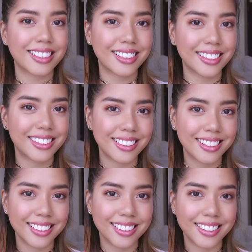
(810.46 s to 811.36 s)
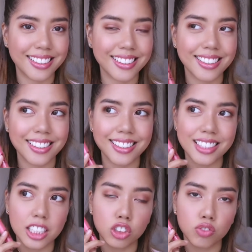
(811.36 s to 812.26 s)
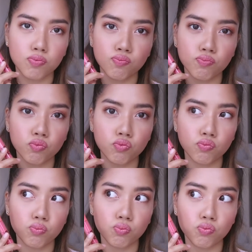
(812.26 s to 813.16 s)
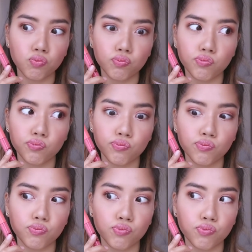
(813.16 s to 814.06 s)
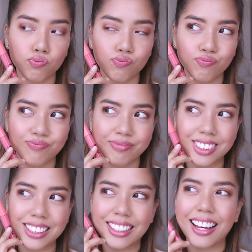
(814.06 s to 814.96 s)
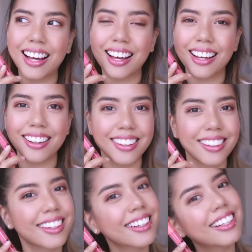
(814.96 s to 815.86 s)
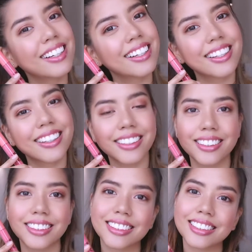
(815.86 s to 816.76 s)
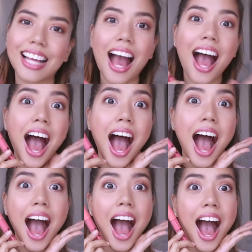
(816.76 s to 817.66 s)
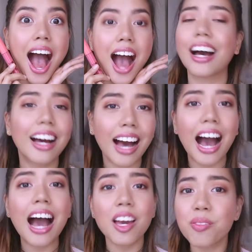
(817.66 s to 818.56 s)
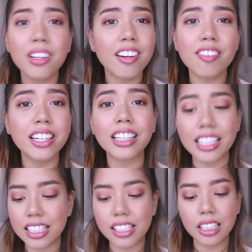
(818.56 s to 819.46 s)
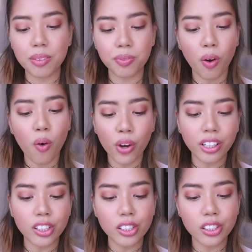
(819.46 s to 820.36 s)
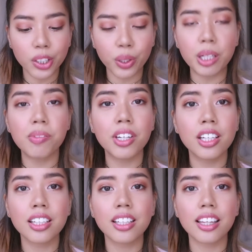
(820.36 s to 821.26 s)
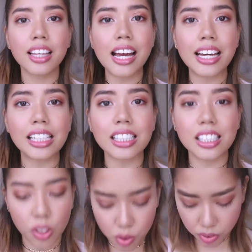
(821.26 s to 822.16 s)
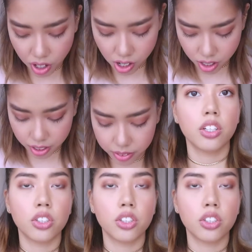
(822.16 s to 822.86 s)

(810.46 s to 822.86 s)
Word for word: is a beautiful peachy pink shade that looks so good with the rest of the peach themed makeup. I am loving these lip oil creamy things so far.